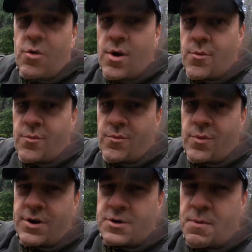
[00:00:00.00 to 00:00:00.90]
know,
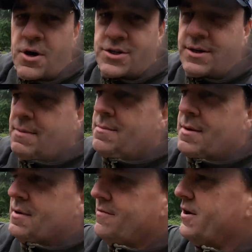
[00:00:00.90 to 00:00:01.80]
what is partially maybe
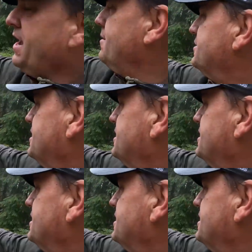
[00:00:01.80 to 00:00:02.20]
a beaver dam or